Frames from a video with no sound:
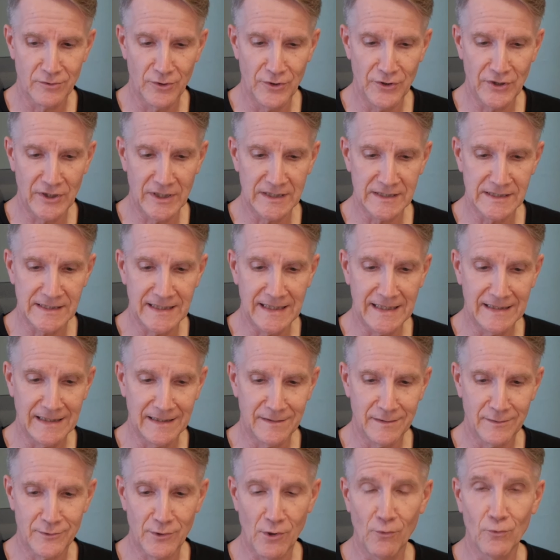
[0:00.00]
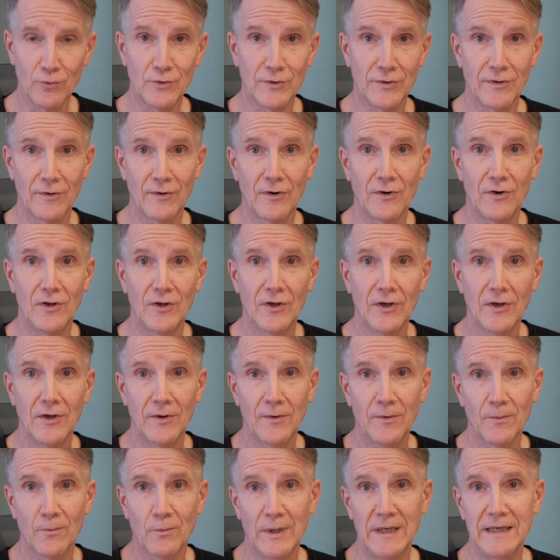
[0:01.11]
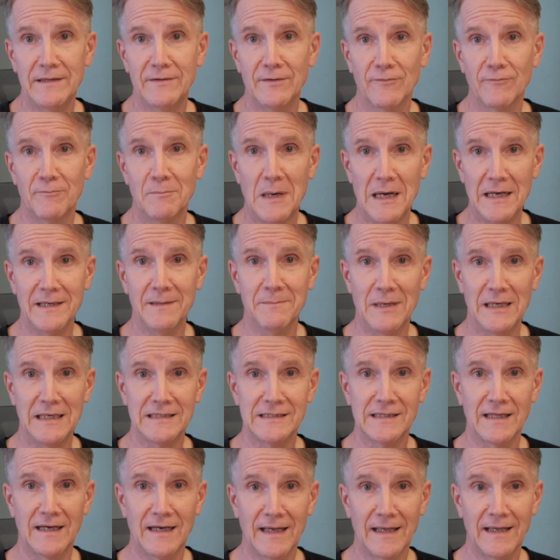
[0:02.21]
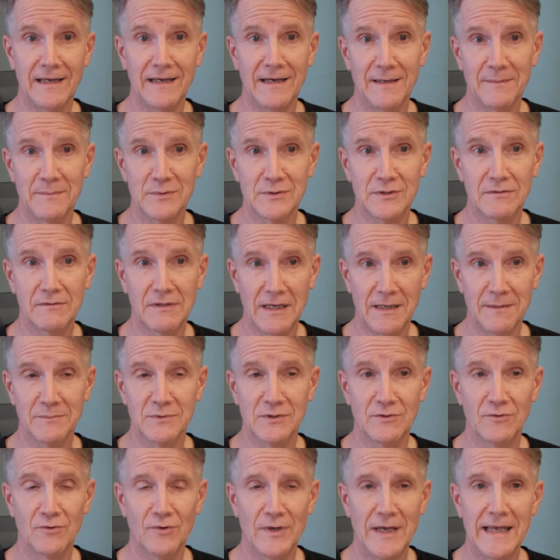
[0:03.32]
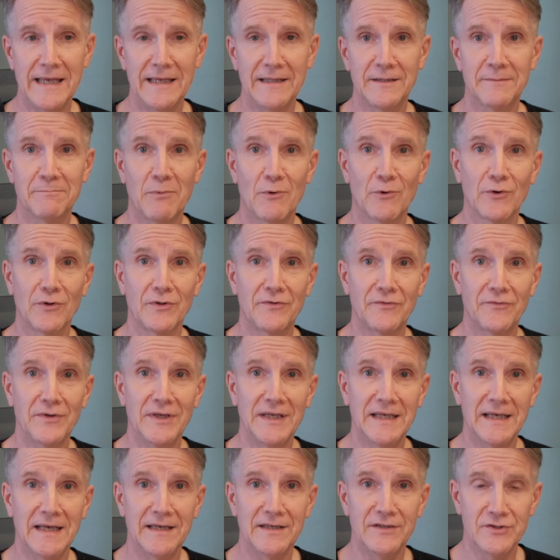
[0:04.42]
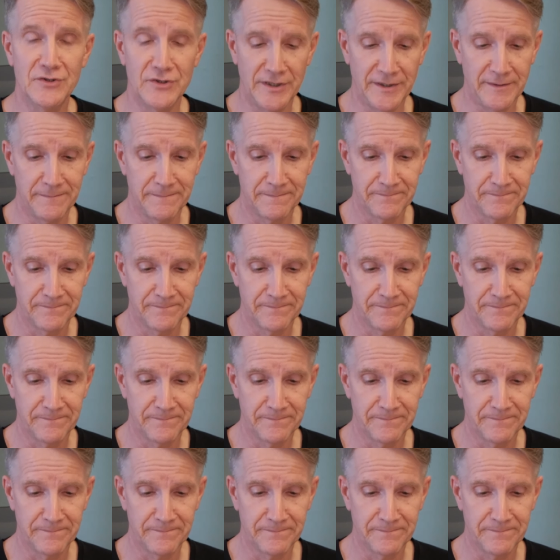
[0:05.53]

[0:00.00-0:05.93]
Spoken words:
you can see that the total weight of my baseline comes to 8.3 kg.